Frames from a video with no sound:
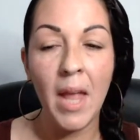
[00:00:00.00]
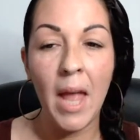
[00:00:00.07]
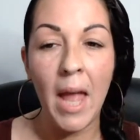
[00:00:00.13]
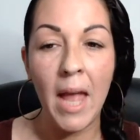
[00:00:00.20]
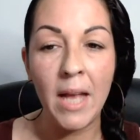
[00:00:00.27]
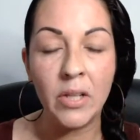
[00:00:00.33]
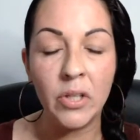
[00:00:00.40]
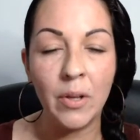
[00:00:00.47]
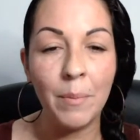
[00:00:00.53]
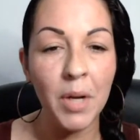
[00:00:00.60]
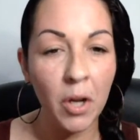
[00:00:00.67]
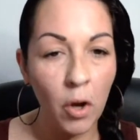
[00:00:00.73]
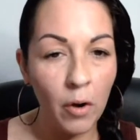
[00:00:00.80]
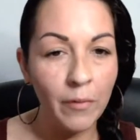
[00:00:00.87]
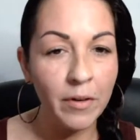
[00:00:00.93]
And so I'm going
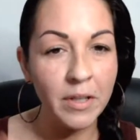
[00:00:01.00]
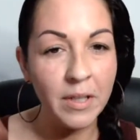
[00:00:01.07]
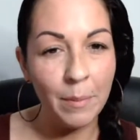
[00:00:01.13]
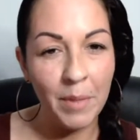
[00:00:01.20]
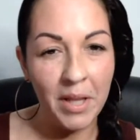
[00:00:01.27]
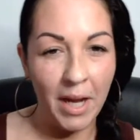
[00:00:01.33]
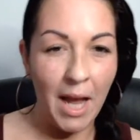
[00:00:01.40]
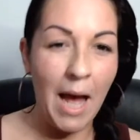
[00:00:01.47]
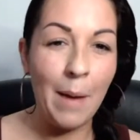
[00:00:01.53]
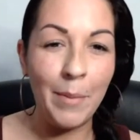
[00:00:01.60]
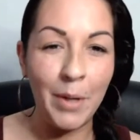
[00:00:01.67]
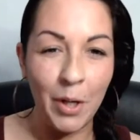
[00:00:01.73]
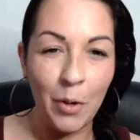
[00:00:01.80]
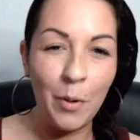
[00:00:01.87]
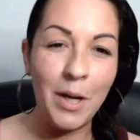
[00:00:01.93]
to go over some of the
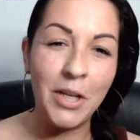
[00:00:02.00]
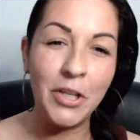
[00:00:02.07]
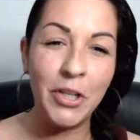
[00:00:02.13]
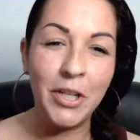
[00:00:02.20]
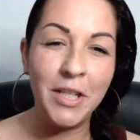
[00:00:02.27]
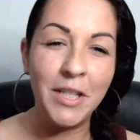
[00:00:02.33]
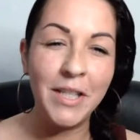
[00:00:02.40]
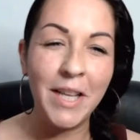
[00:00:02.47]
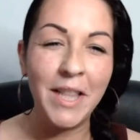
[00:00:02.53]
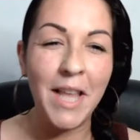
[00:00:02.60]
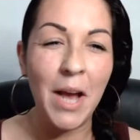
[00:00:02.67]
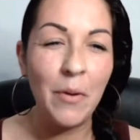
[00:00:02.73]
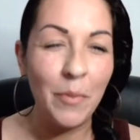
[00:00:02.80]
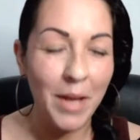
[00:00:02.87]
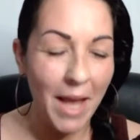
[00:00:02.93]
common questions
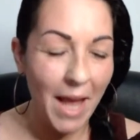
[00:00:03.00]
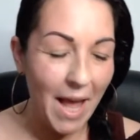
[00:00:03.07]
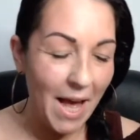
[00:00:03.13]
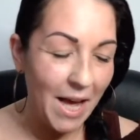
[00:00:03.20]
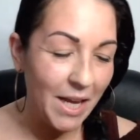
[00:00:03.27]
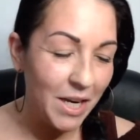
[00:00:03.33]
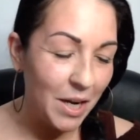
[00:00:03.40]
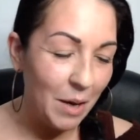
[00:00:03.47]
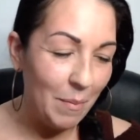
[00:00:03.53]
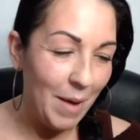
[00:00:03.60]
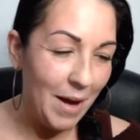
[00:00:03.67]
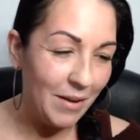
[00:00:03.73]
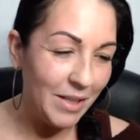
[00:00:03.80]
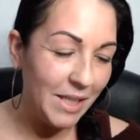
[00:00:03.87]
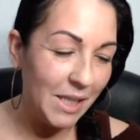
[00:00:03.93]
that we had
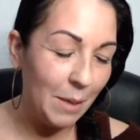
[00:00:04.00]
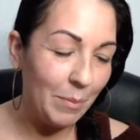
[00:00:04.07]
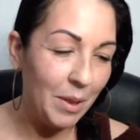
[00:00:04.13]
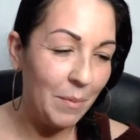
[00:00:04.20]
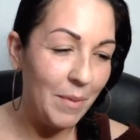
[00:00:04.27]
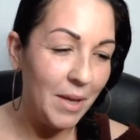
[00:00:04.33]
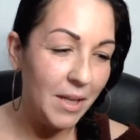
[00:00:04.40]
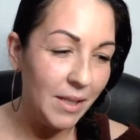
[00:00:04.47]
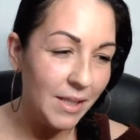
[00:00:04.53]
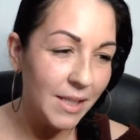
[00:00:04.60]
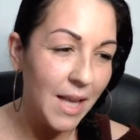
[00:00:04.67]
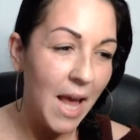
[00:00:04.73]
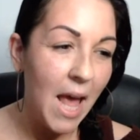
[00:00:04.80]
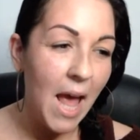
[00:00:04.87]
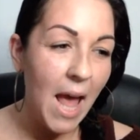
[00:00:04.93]
about supplements
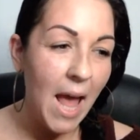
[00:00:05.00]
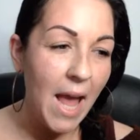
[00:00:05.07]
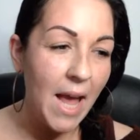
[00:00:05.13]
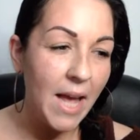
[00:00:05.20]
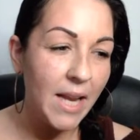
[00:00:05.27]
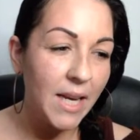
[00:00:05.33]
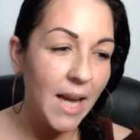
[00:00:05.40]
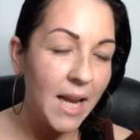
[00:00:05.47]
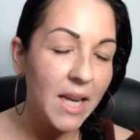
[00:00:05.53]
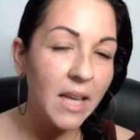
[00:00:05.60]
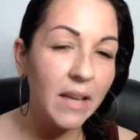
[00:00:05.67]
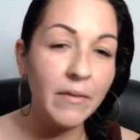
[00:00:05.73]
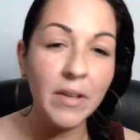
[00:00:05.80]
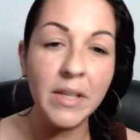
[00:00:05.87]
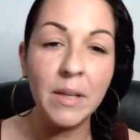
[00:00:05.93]
and kind of
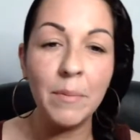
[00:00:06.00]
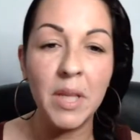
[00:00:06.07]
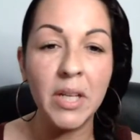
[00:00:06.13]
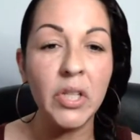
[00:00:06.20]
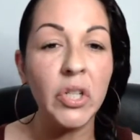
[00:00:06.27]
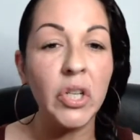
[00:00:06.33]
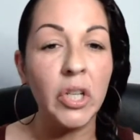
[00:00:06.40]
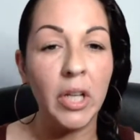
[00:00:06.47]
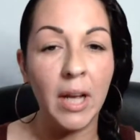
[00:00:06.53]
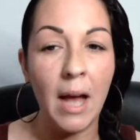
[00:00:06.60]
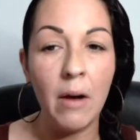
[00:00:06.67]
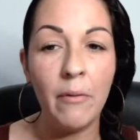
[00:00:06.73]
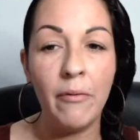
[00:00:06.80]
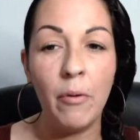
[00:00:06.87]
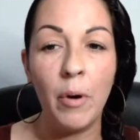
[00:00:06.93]
give you some things to look
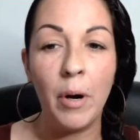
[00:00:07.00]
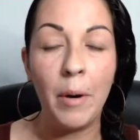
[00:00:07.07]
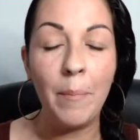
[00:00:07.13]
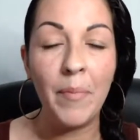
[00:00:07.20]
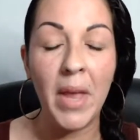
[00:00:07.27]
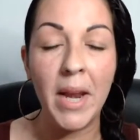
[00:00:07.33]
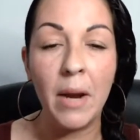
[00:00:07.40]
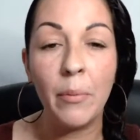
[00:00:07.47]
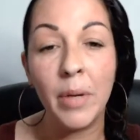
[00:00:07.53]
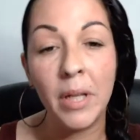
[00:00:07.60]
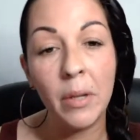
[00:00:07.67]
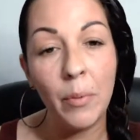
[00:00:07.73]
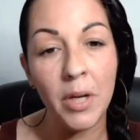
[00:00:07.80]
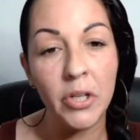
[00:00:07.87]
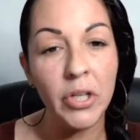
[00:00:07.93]
out for. And I
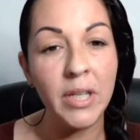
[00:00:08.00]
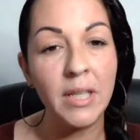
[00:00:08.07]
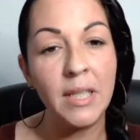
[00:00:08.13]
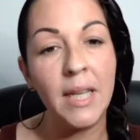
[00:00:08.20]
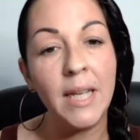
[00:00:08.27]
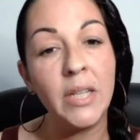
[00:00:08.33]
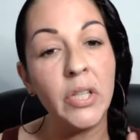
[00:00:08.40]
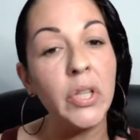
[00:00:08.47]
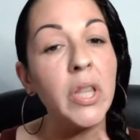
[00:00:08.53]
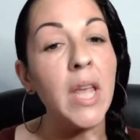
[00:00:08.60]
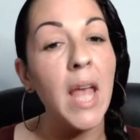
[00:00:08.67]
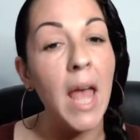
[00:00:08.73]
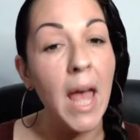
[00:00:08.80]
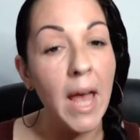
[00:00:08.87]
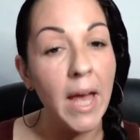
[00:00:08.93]
really want you to stay to
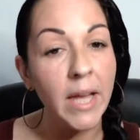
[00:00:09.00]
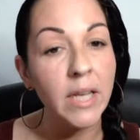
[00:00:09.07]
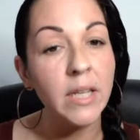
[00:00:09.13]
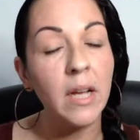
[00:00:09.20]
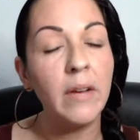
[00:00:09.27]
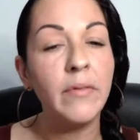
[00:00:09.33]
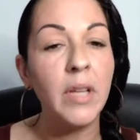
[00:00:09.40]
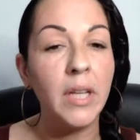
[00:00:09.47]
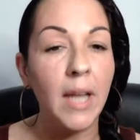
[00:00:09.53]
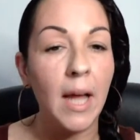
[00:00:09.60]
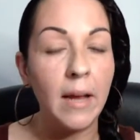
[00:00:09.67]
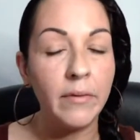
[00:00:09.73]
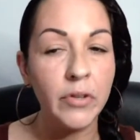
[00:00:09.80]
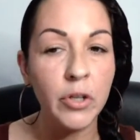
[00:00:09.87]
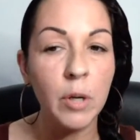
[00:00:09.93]
the end of the
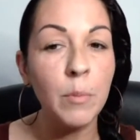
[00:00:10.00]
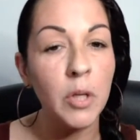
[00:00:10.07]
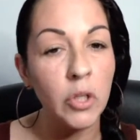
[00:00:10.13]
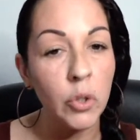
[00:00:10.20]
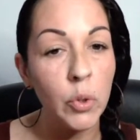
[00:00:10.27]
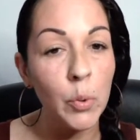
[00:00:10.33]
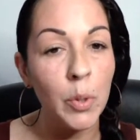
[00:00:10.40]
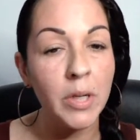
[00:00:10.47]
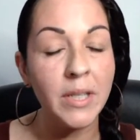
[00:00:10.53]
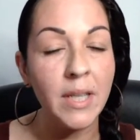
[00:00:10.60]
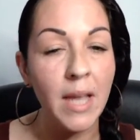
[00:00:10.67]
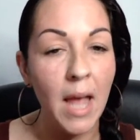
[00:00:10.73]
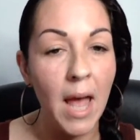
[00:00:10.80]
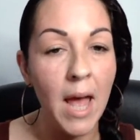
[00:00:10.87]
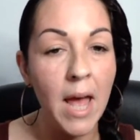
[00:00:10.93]
live stream, because towards
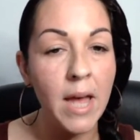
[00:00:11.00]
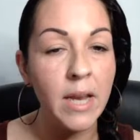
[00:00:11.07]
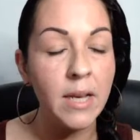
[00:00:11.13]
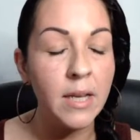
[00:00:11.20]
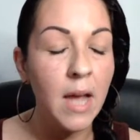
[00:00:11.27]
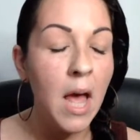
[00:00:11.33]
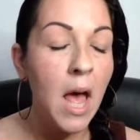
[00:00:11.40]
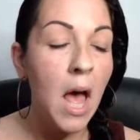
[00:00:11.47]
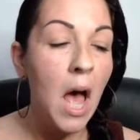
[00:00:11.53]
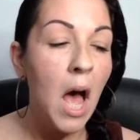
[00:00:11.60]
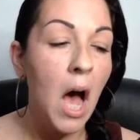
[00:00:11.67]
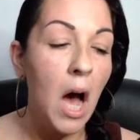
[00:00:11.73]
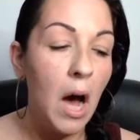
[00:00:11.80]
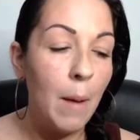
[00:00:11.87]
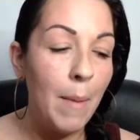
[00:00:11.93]
the end,
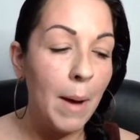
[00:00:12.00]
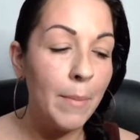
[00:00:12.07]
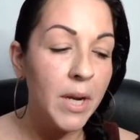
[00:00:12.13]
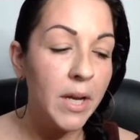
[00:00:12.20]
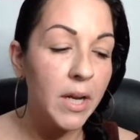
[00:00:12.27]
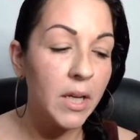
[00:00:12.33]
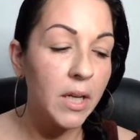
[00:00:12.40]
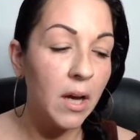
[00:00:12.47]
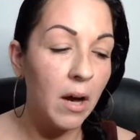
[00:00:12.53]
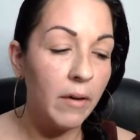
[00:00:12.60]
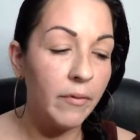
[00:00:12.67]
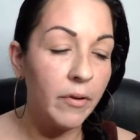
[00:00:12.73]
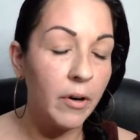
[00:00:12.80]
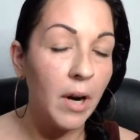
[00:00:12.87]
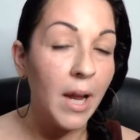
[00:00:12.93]
I'm going to
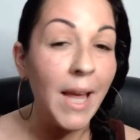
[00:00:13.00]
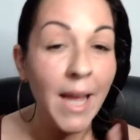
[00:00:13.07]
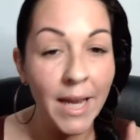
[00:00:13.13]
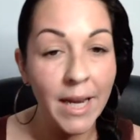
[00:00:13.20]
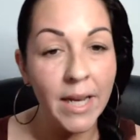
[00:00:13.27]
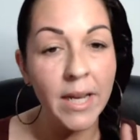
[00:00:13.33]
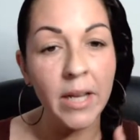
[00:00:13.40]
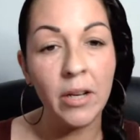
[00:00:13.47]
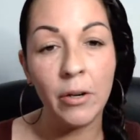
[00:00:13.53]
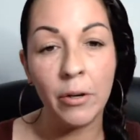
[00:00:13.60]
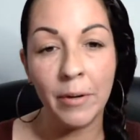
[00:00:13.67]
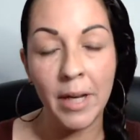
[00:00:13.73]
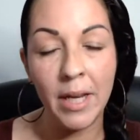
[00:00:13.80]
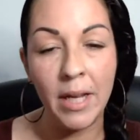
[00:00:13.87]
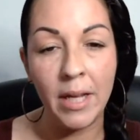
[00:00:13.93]
cover a hidden
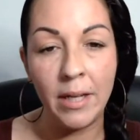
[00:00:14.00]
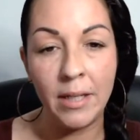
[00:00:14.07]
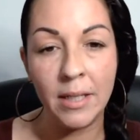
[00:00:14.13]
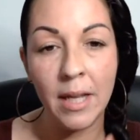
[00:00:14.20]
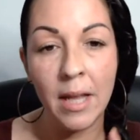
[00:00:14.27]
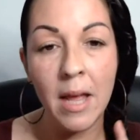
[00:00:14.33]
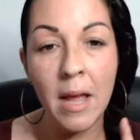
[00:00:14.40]
ingredient